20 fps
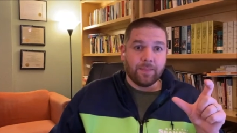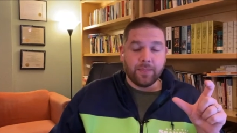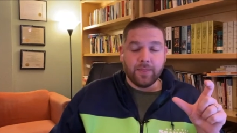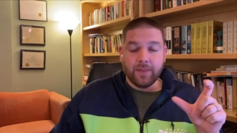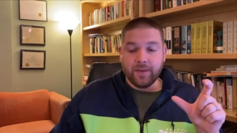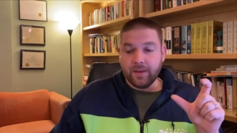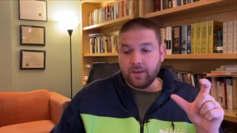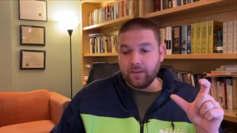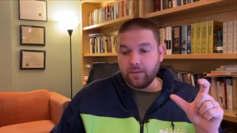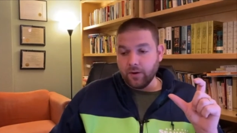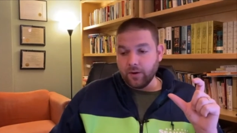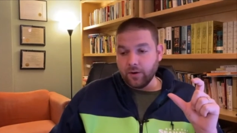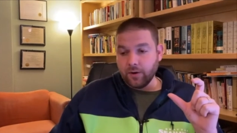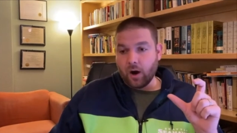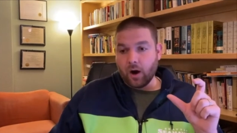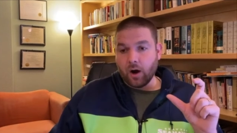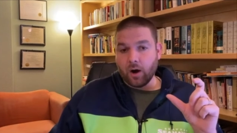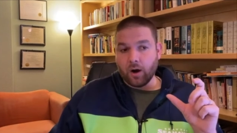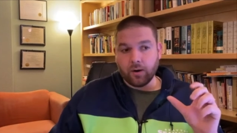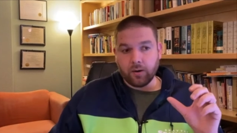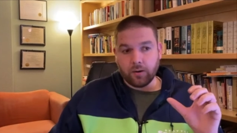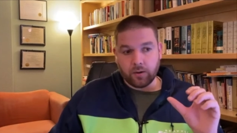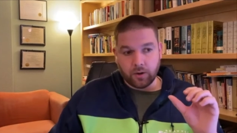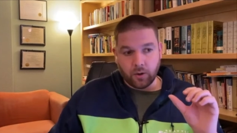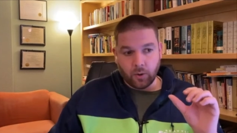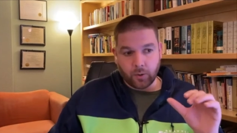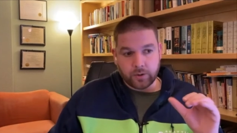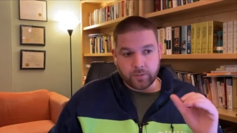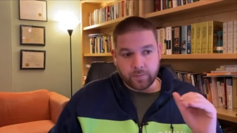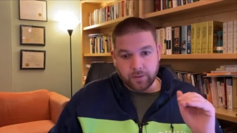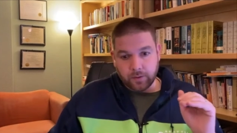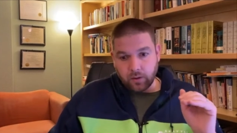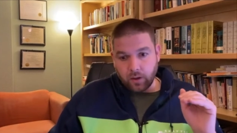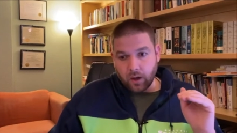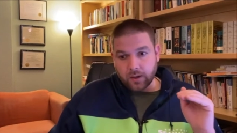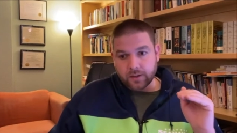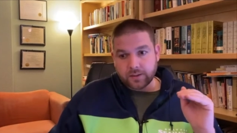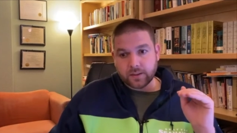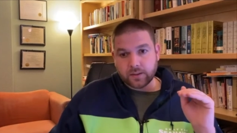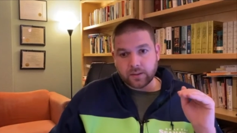the there are going to be
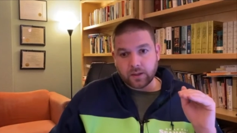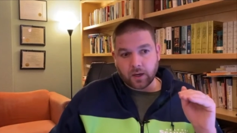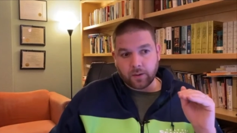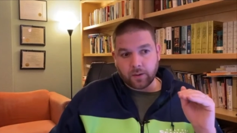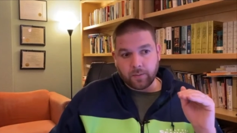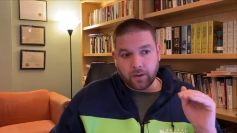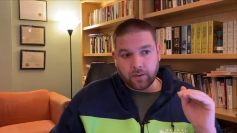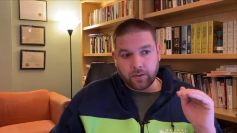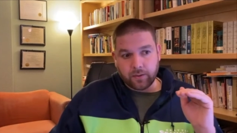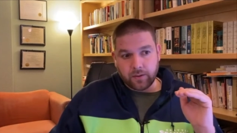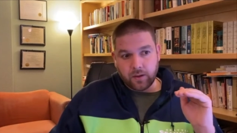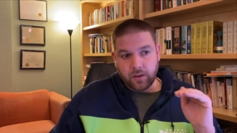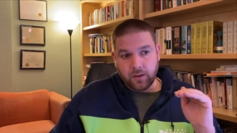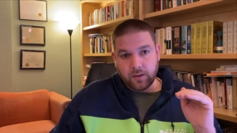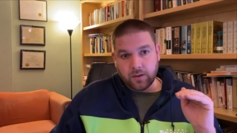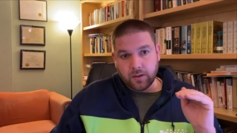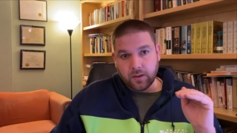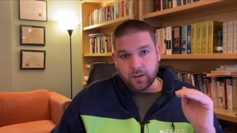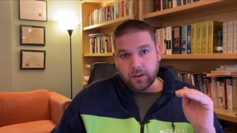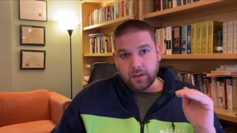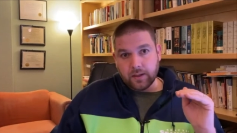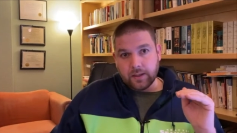laws that talk about the